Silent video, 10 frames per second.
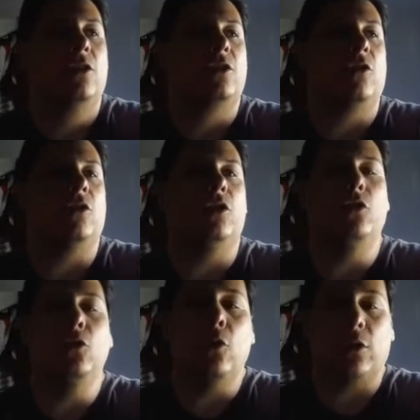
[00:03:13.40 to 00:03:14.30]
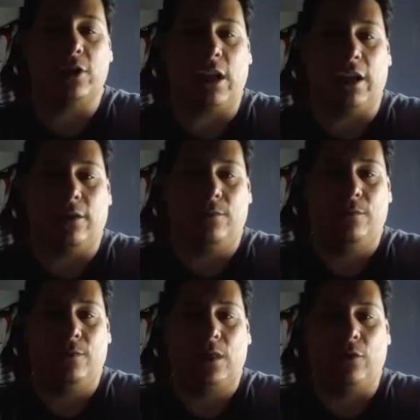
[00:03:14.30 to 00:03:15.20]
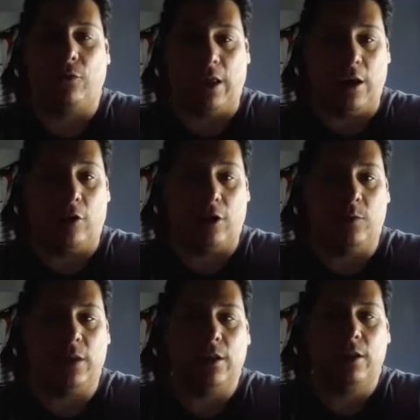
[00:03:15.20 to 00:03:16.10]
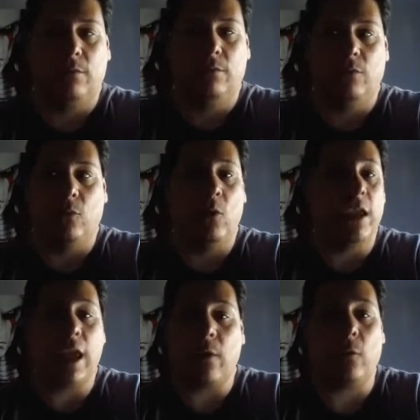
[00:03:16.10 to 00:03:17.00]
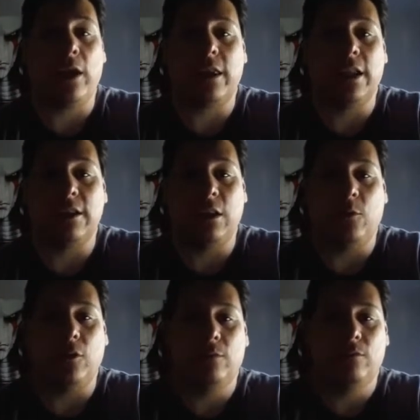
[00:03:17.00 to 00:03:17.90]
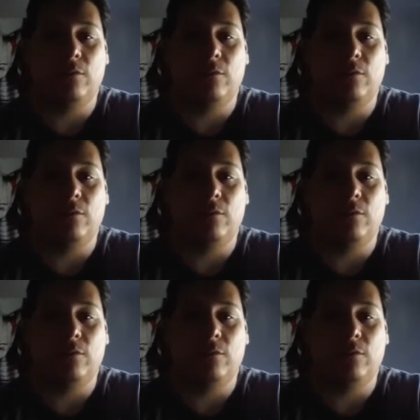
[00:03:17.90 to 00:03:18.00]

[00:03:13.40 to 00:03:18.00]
So you are saying, for that argument, we can't write things anymore.